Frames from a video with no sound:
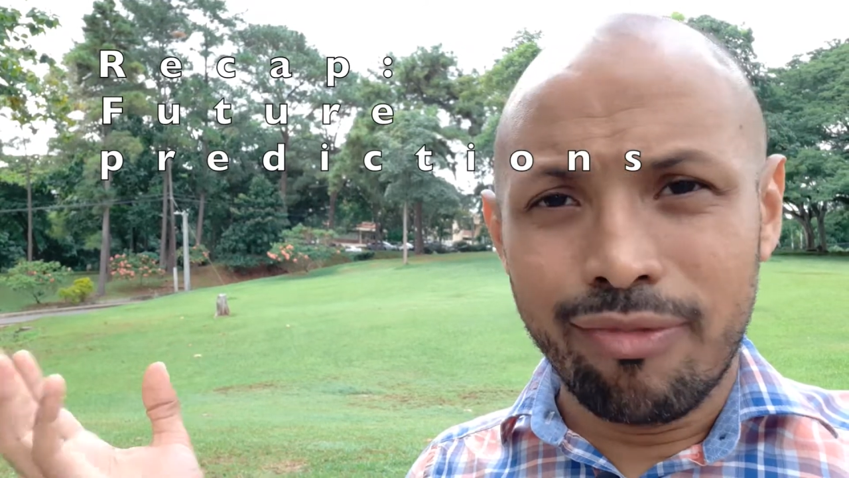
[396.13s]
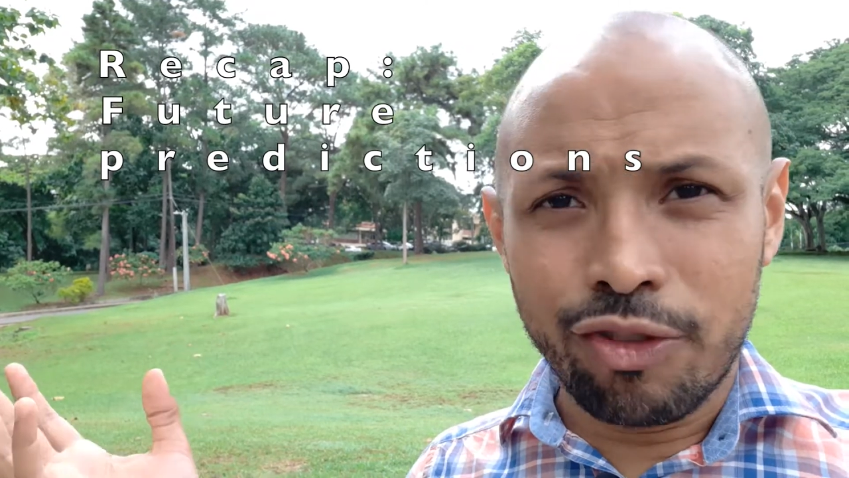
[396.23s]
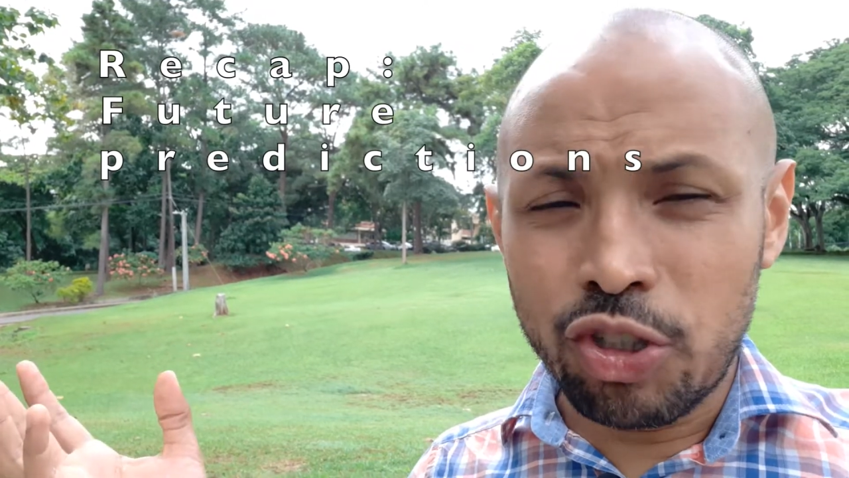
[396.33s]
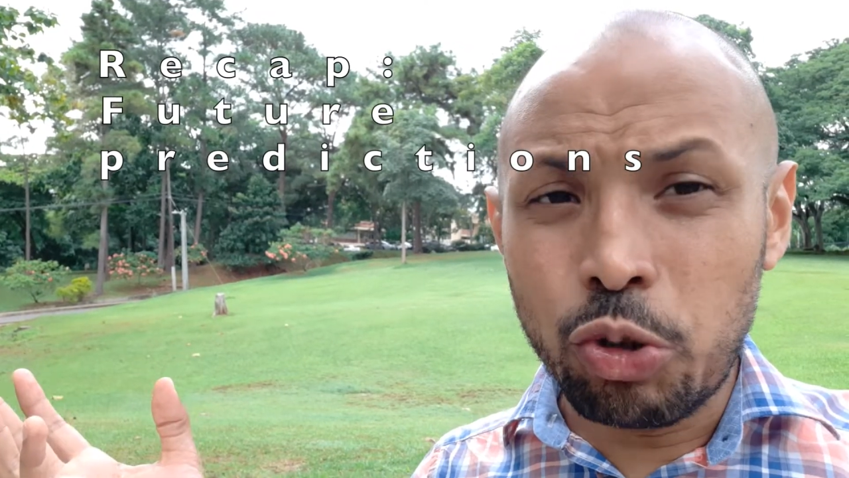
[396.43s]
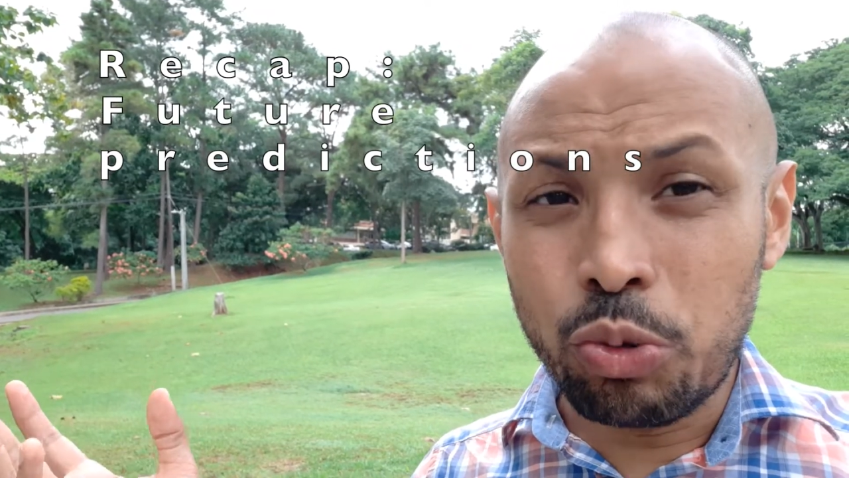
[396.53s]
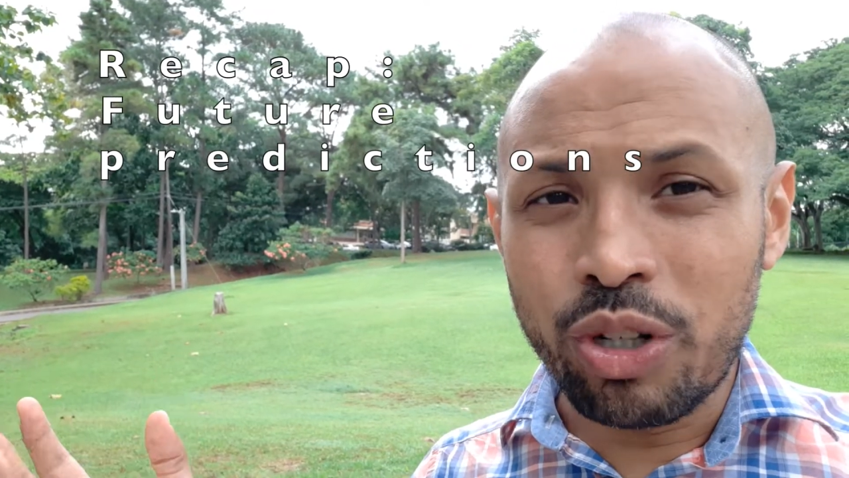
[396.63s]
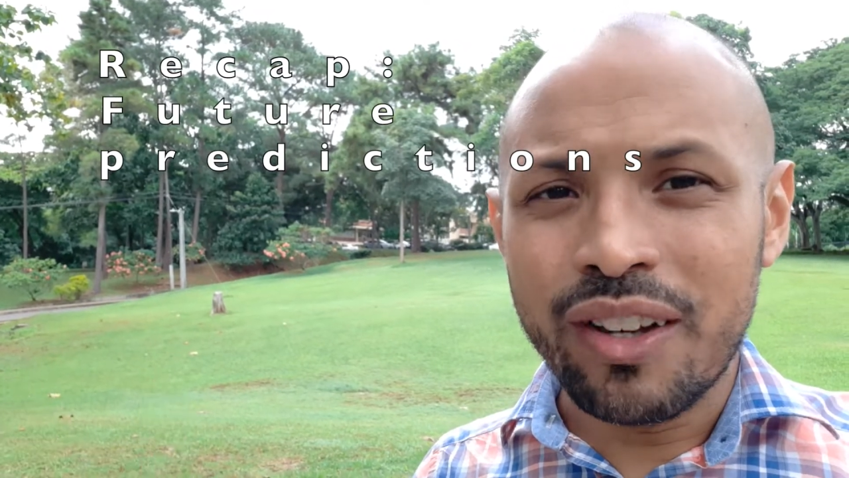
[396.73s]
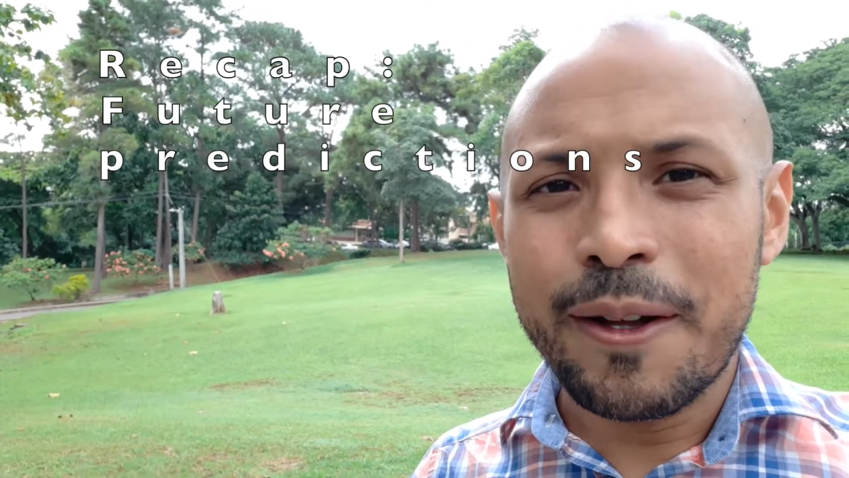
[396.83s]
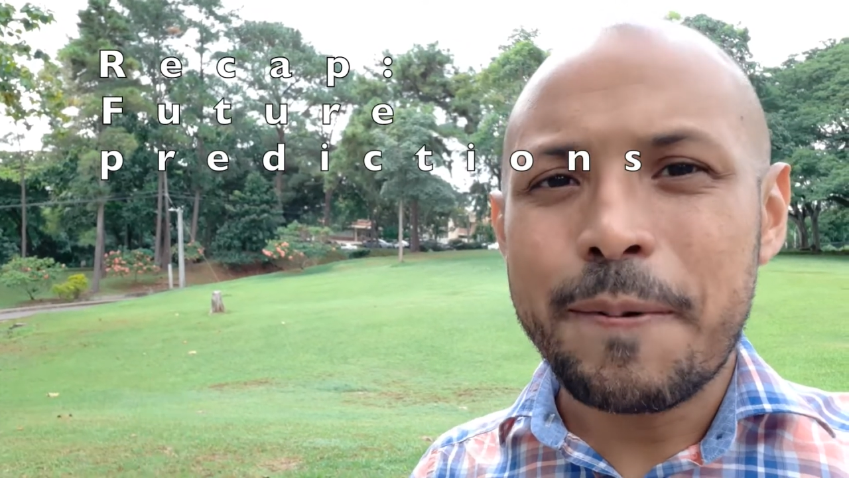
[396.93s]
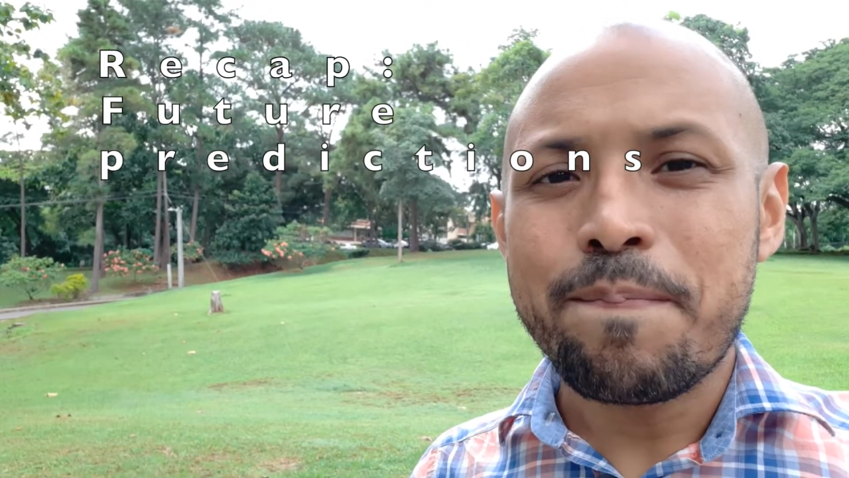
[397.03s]
soon,
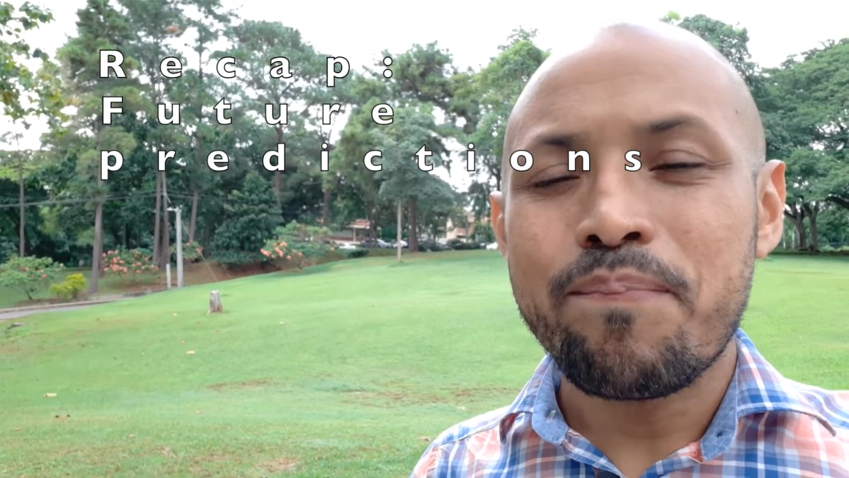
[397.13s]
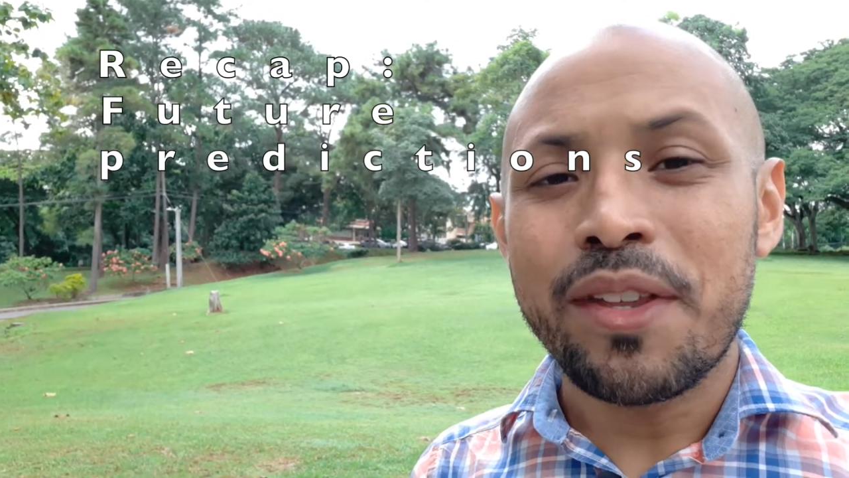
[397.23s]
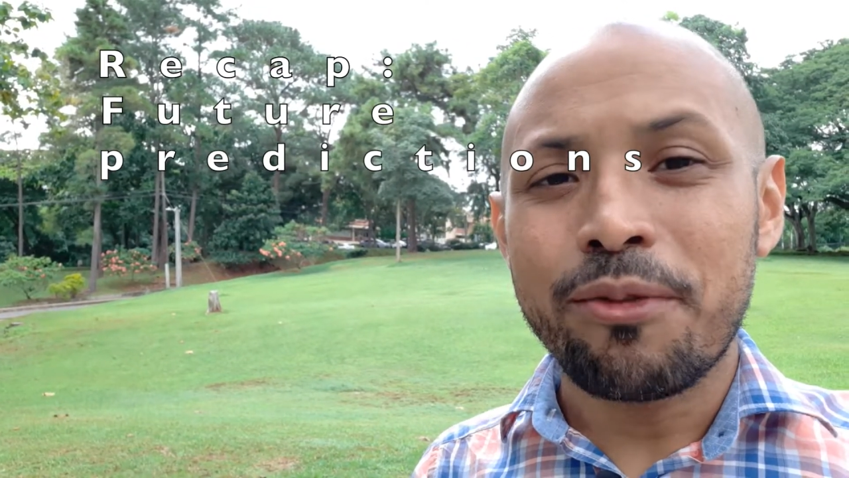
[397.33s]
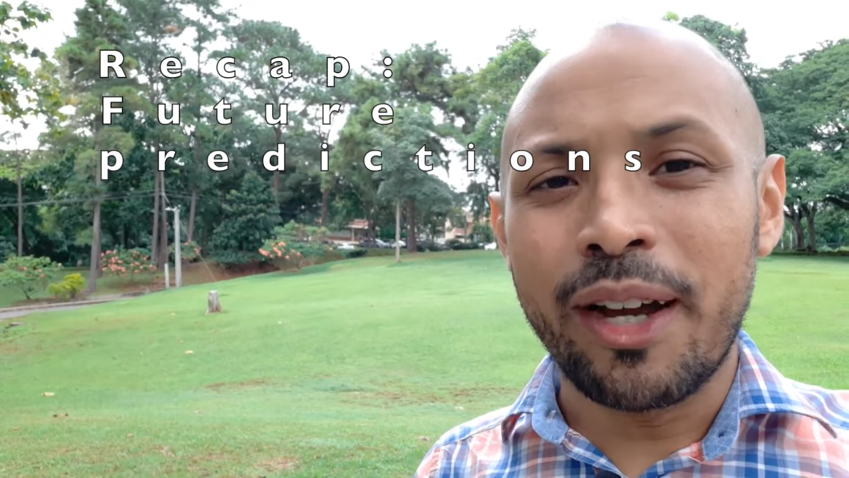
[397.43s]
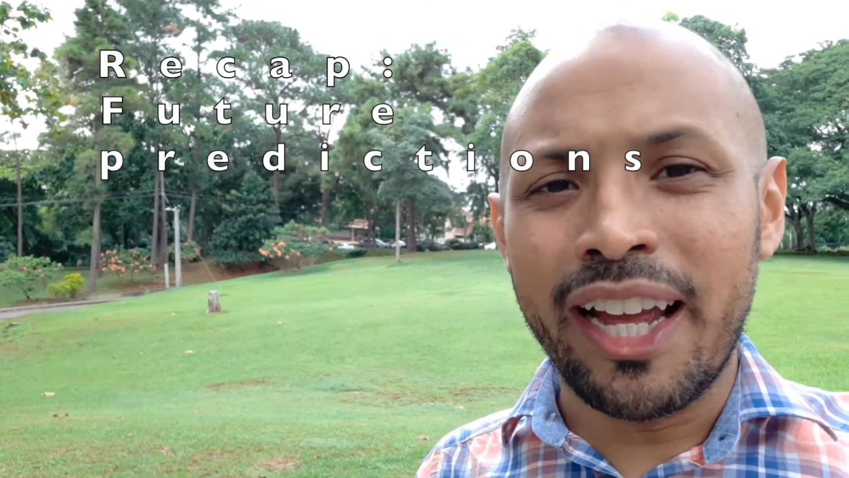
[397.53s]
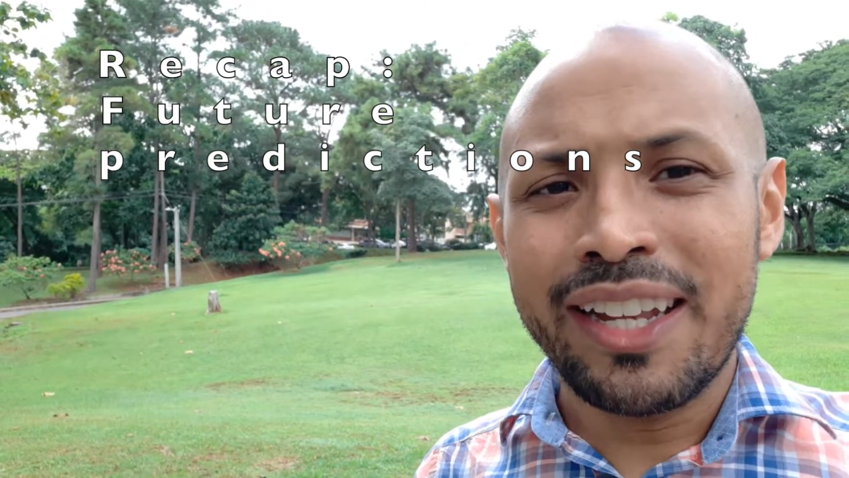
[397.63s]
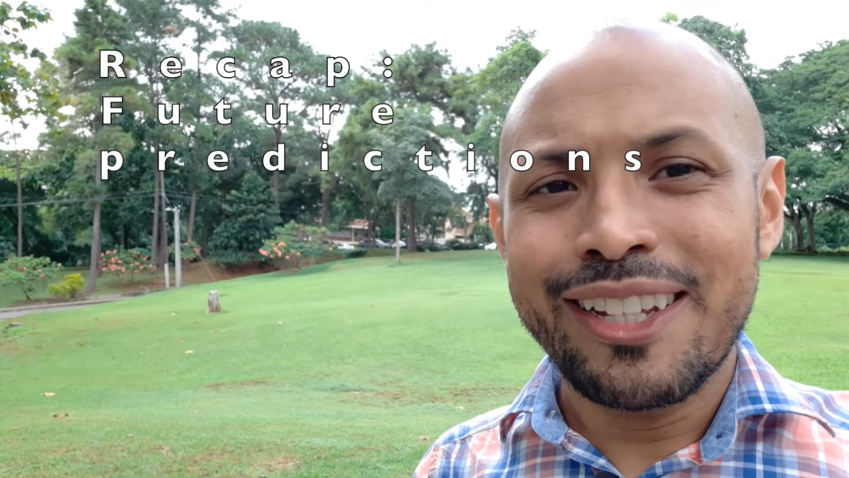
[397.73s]
right?